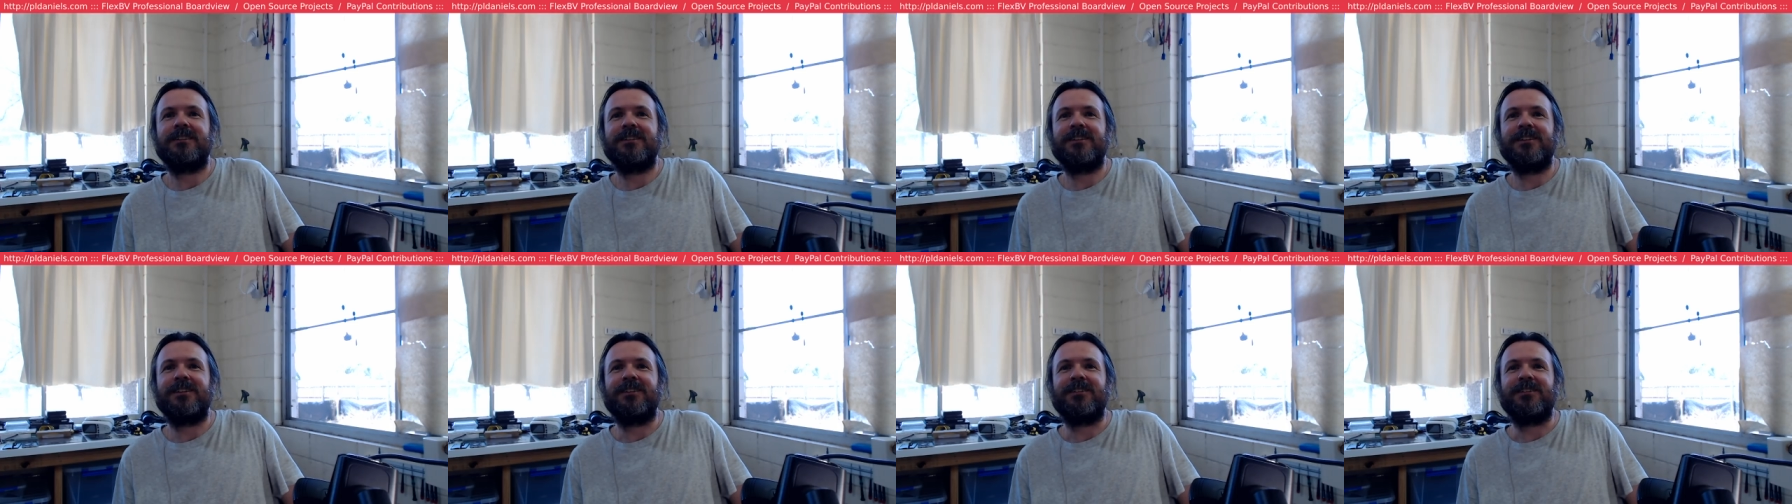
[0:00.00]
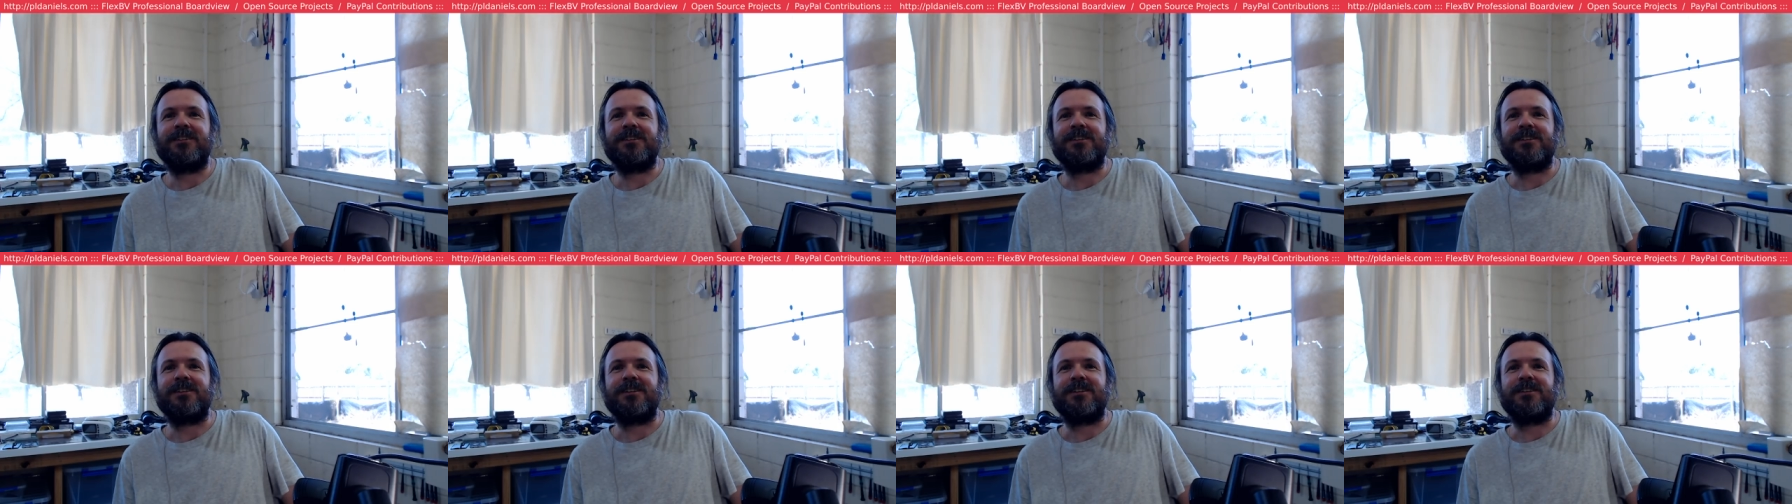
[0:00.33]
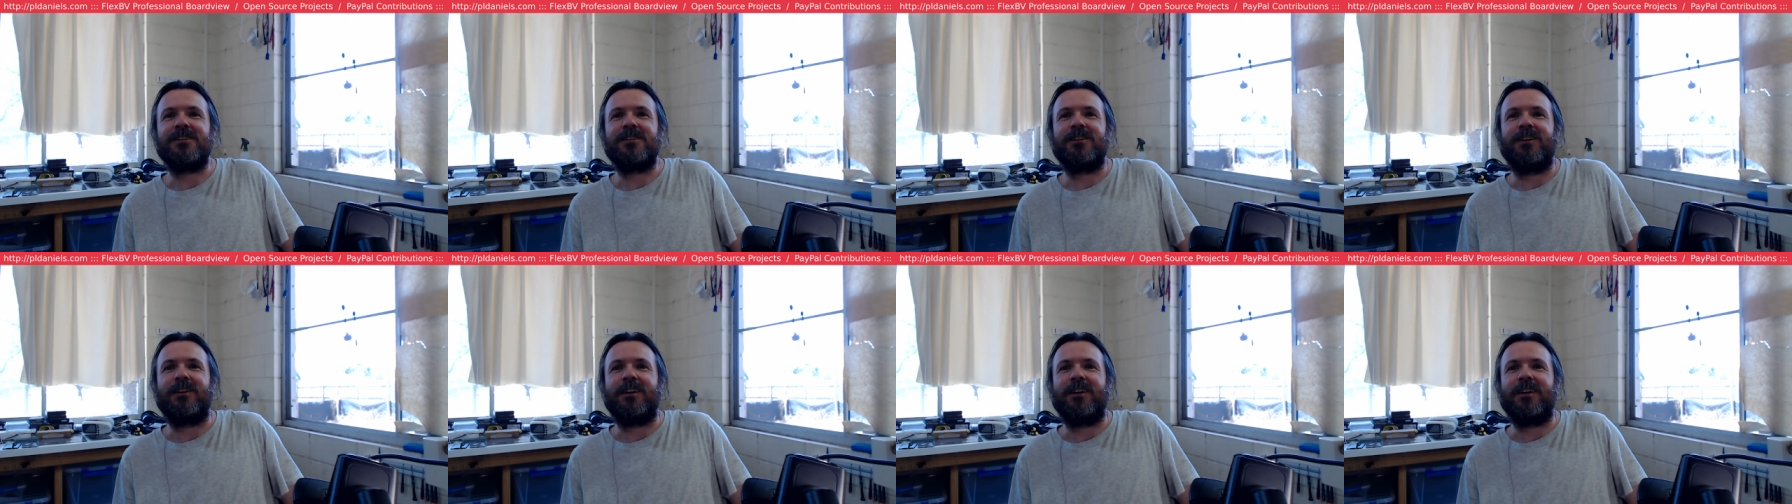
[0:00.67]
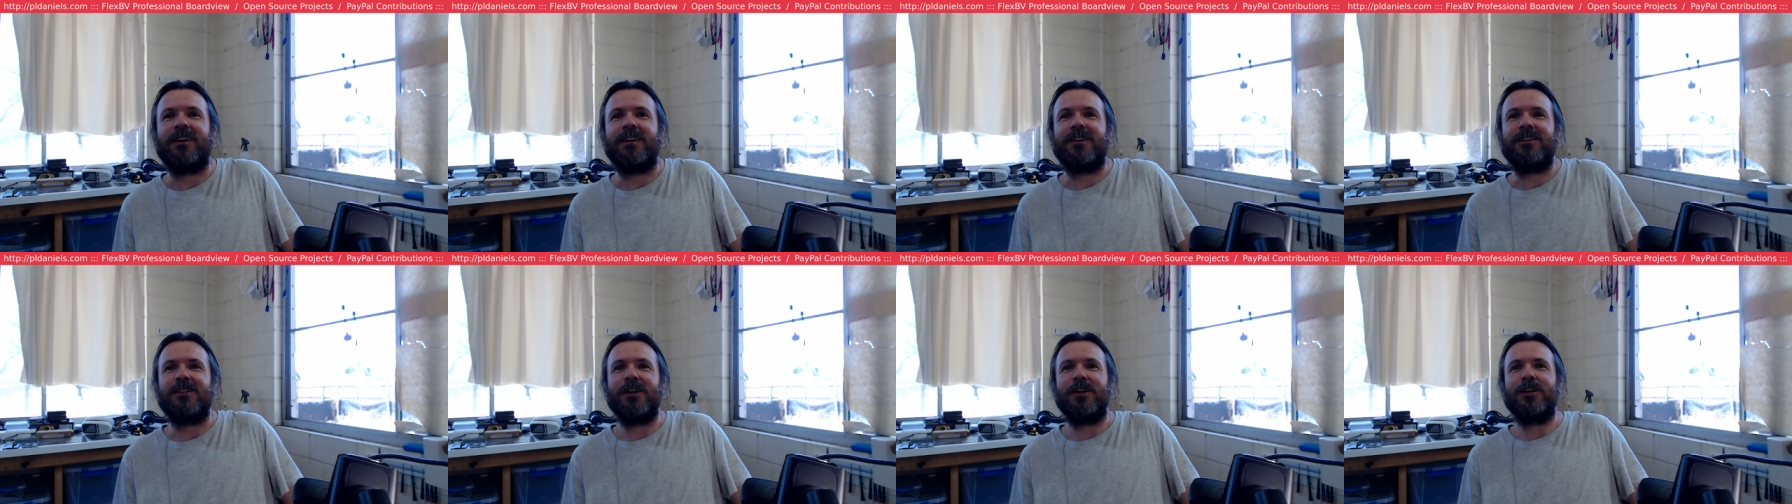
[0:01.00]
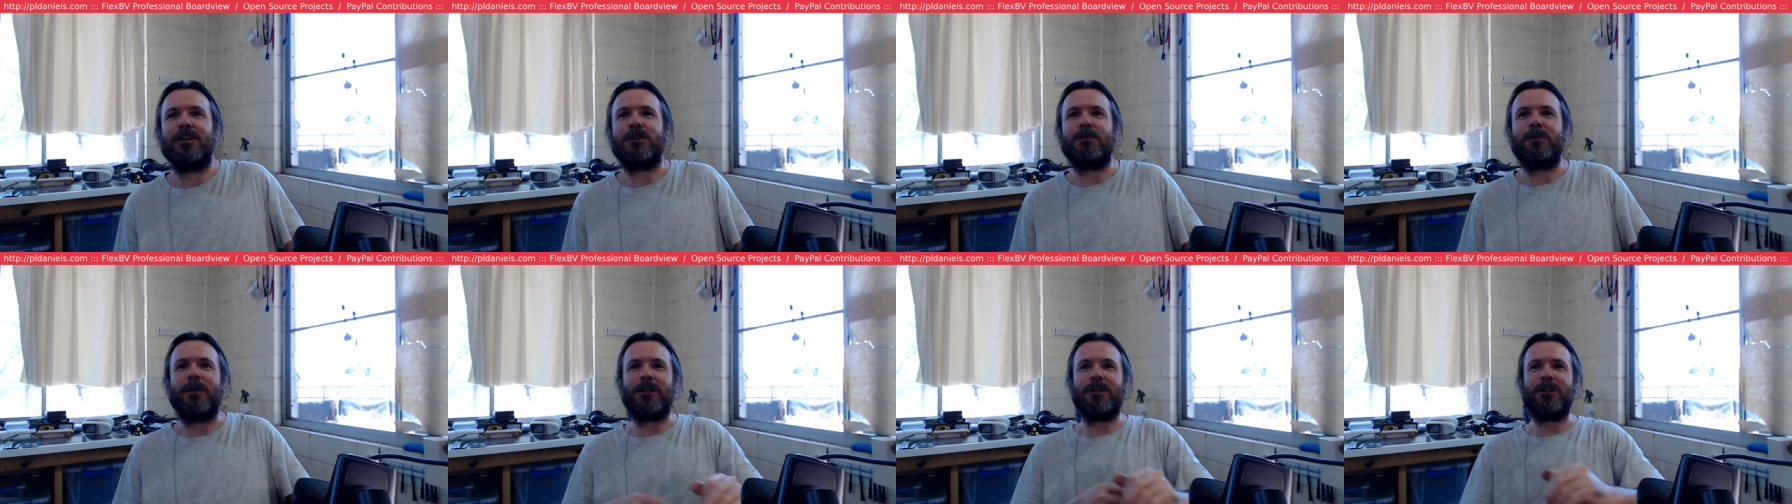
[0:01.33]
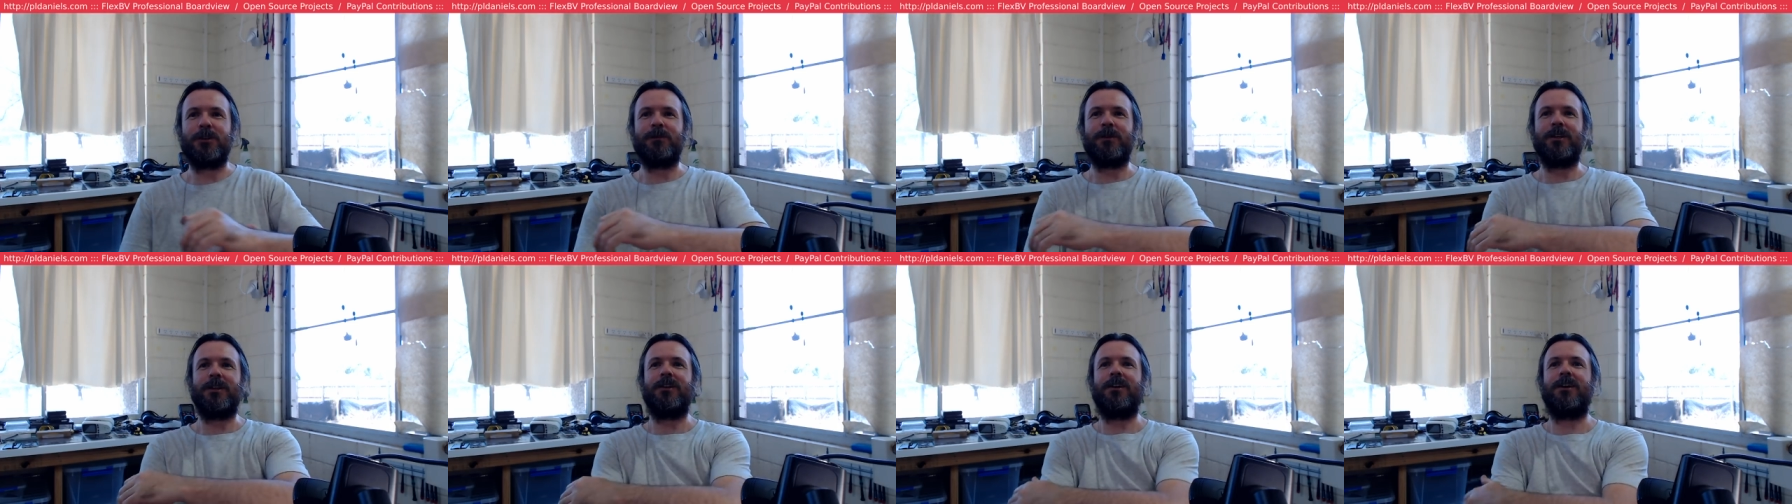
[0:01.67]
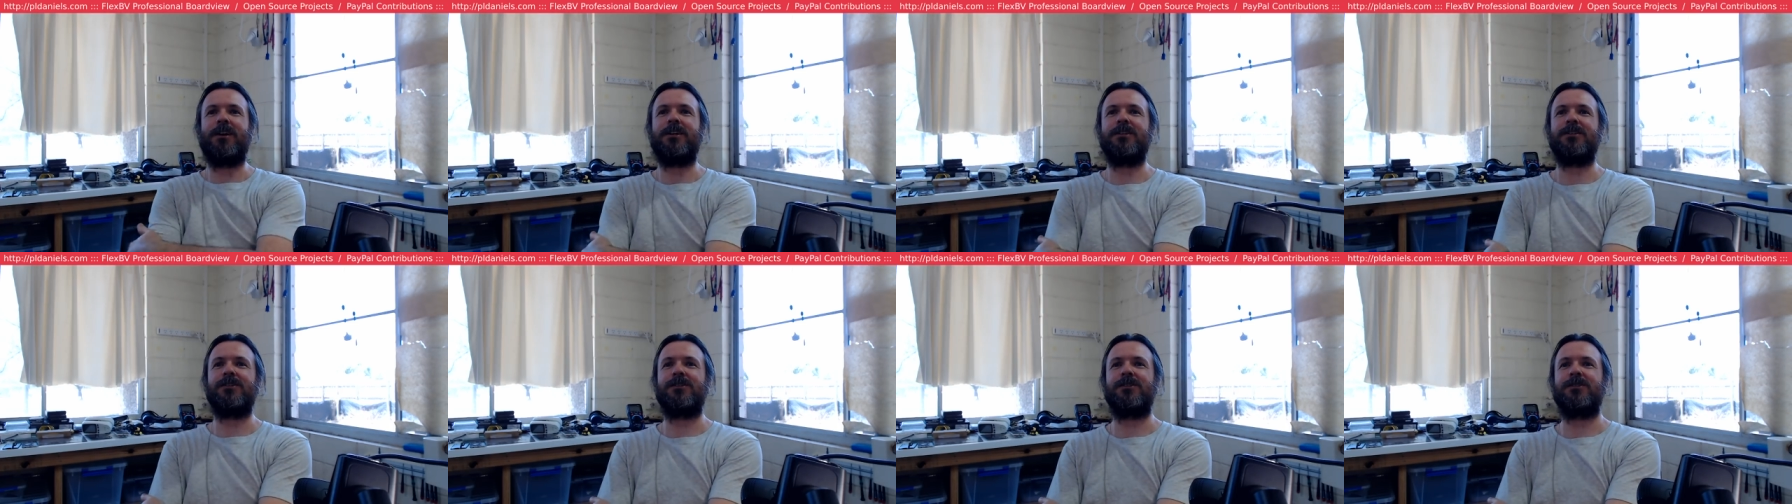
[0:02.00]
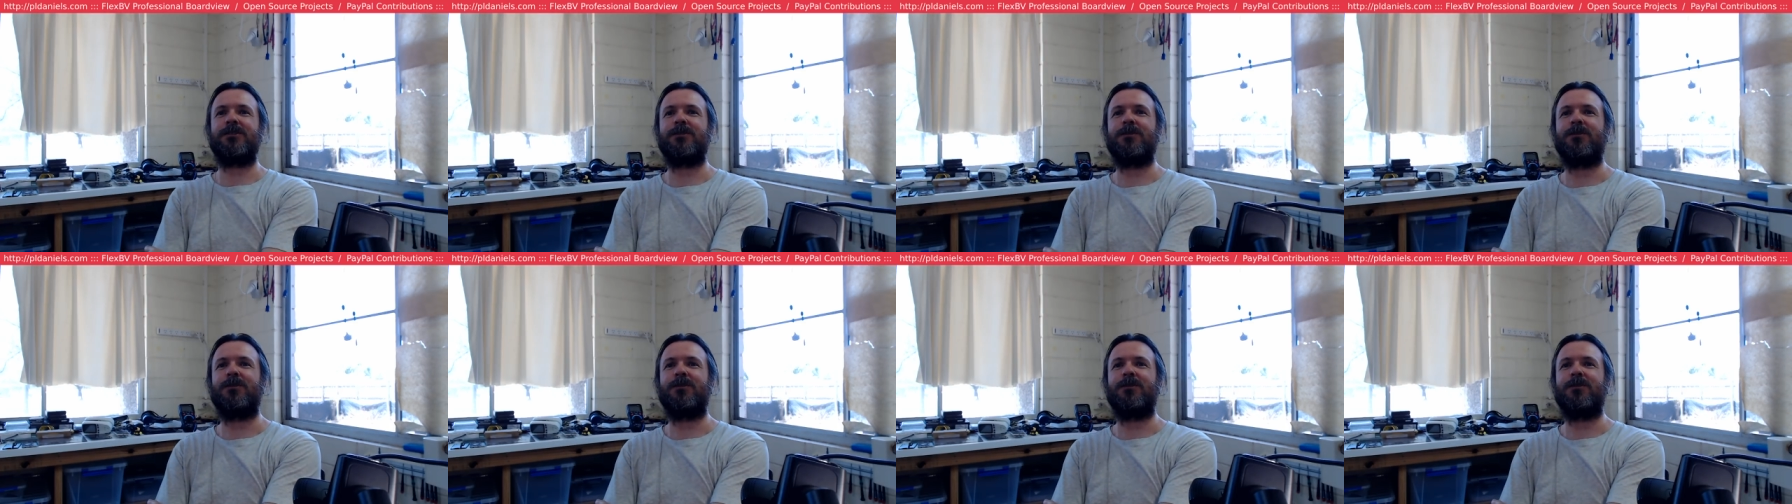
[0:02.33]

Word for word: This is, uh, don't expect you to be nice